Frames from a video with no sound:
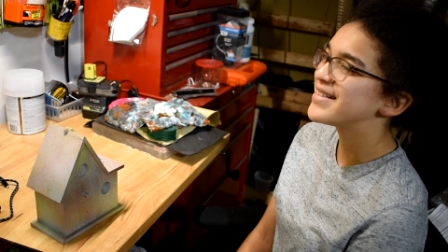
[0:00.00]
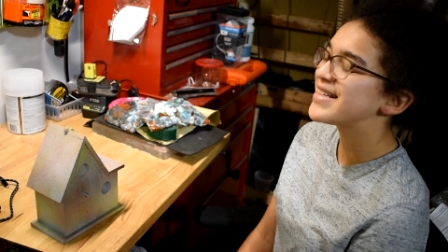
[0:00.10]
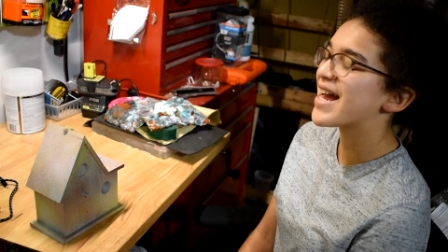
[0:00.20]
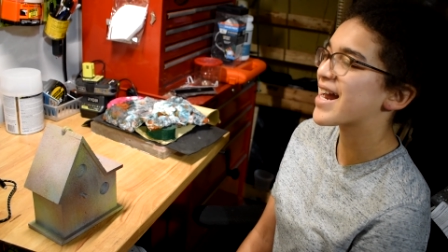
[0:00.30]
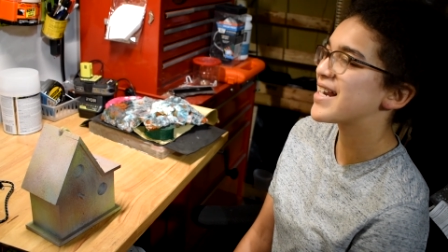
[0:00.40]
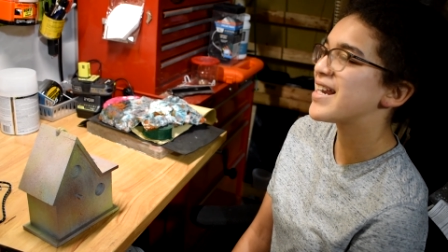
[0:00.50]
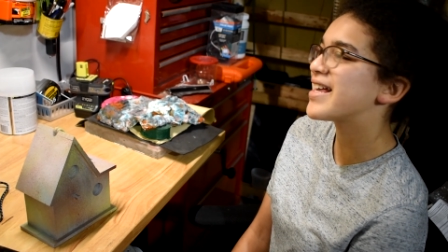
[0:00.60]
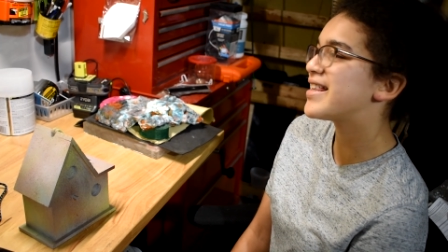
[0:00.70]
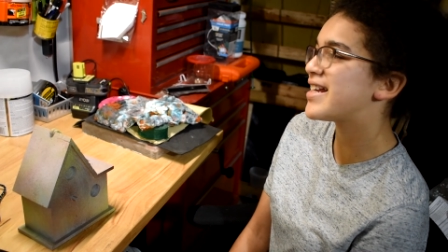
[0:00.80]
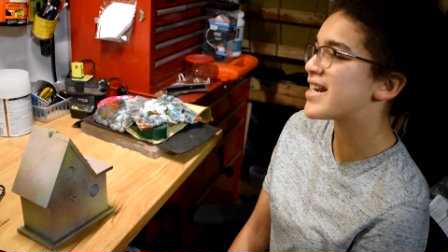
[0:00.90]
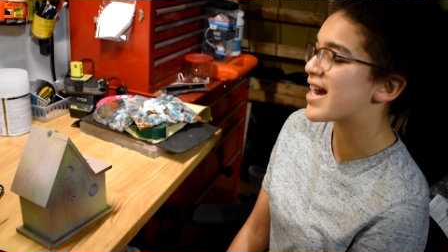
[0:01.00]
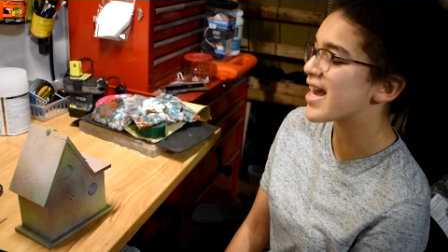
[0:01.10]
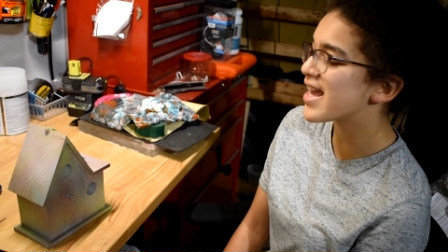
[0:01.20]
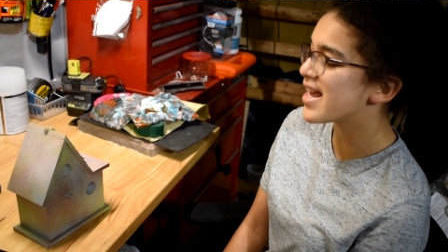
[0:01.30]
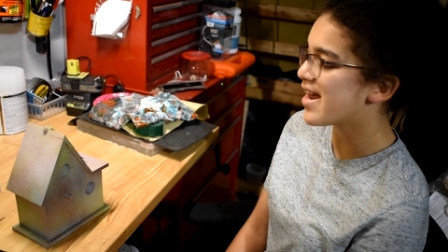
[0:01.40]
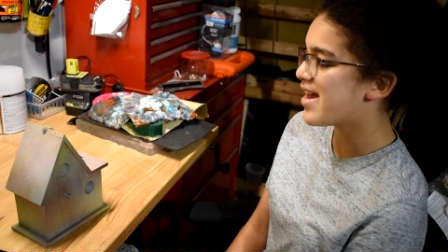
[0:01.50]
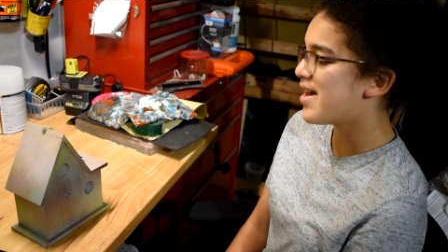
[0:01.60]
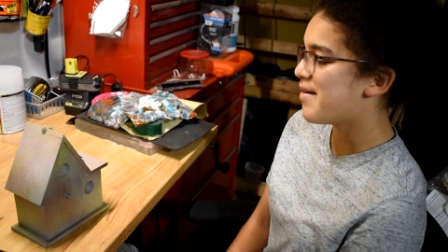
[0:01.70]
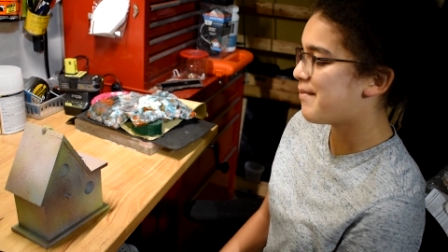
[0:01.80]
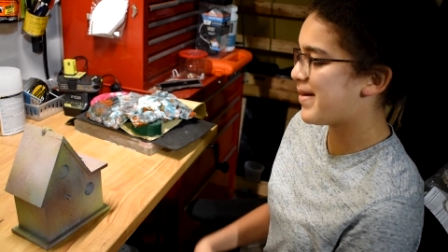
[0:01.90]
technically night,
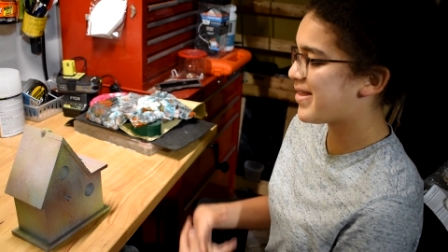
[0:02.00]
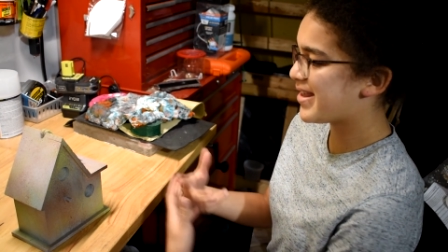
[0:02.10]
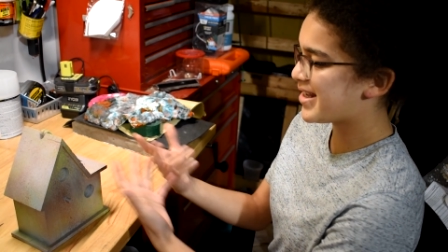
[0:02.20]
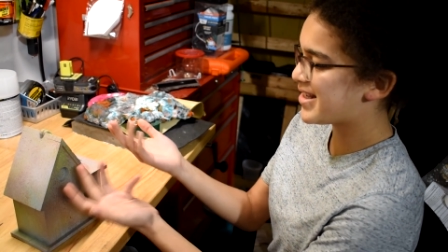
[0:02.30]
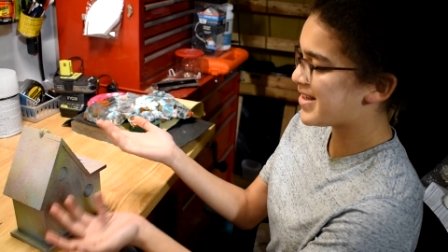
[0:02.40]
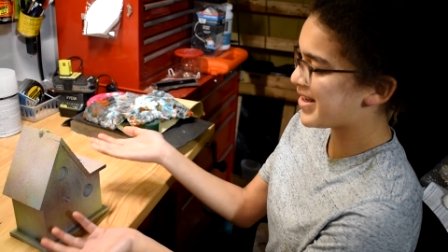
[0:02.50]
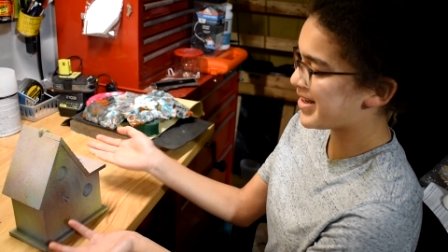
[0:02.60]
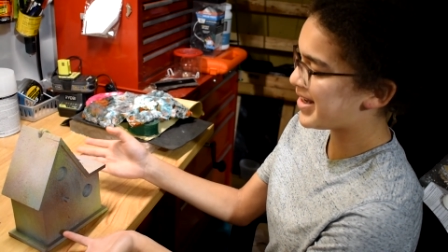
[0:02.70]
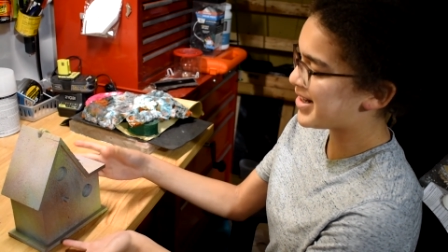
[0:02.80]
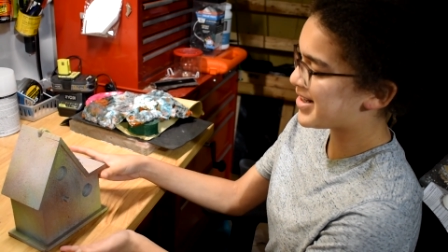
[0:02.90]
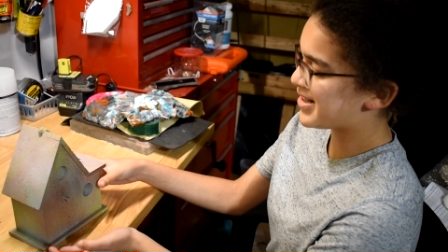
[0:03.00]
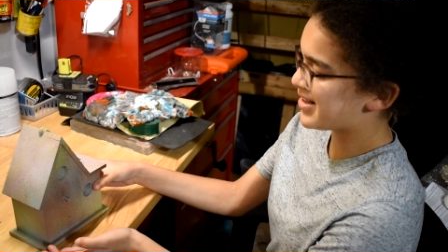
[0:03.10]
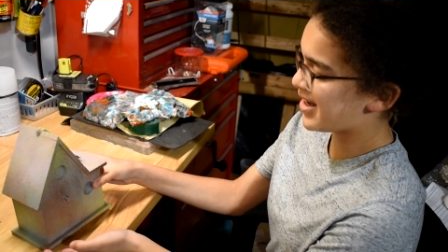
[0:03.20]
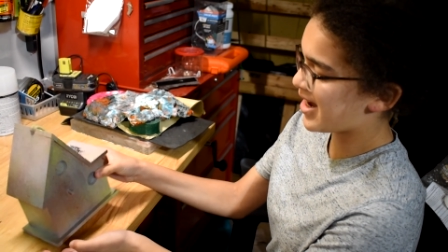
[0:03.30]
but this is